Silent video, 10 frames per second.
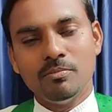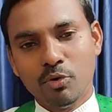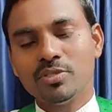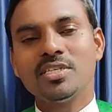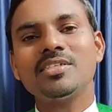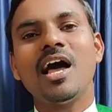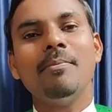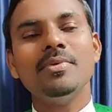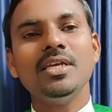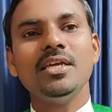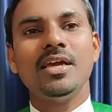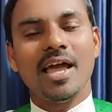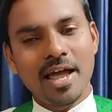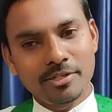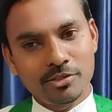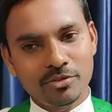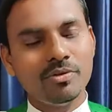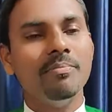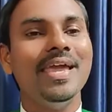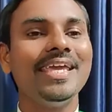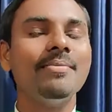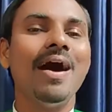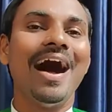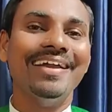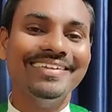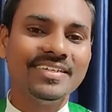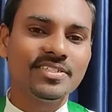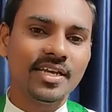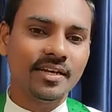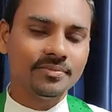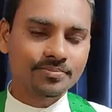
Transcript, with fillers: Moses calmly had to make him understand